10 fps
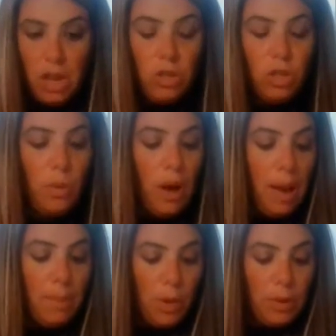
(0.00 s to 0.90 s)
So
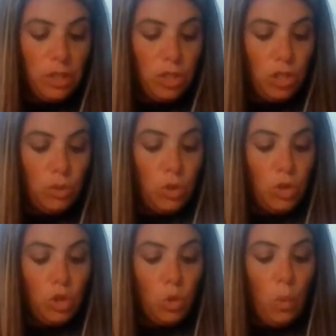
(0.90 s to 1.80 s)
I'm going to do
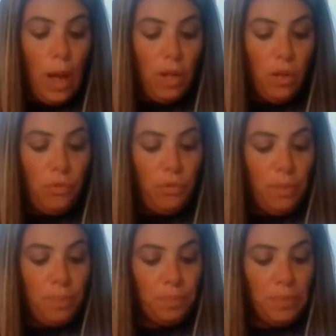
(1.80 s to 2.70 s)
12
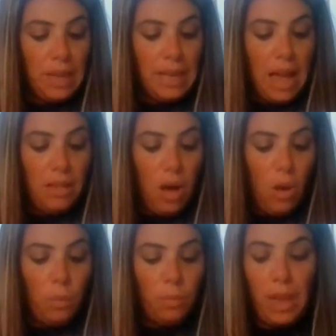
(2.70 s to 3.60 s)

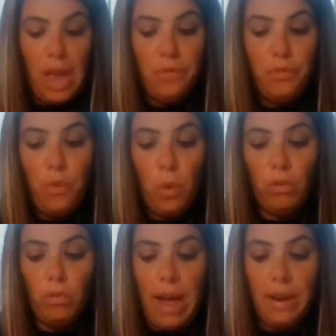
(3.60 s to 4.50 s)
yellow and
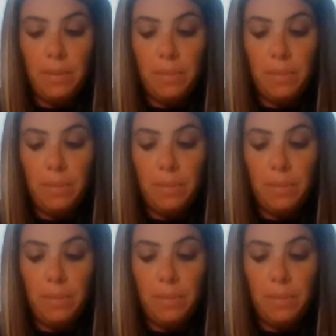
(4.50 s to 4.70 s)
4 red.